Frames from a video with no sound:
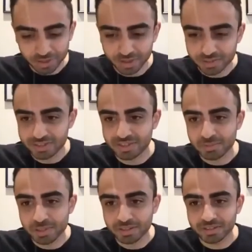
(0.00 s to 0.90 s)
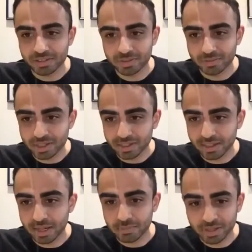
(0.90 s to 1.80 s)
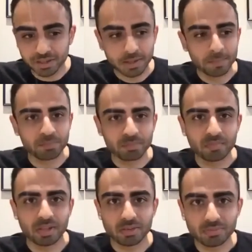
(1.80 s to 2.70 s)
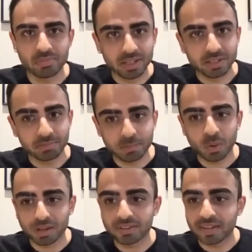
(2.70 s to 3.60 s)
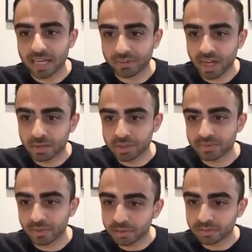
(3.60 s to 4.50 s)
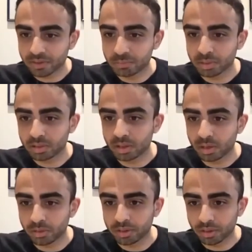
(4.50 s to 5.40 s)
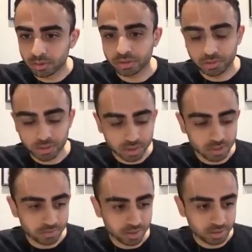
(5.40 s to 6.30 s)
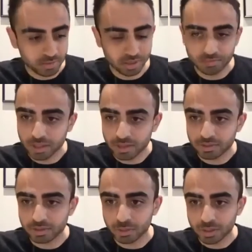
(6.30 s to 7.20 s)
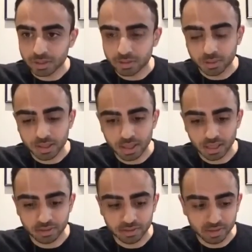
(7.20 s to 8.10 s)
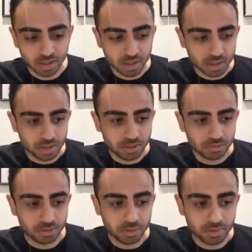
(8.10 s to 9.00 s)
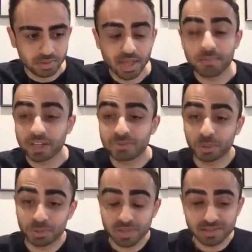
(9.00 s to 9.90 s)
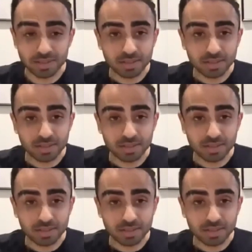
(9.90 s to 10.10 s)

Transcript: stimulus, and you could read it. I mean, it's really quite staggering how much focus they put on a green recovery and the amount of money that's going into it. And so that makes me optimistic.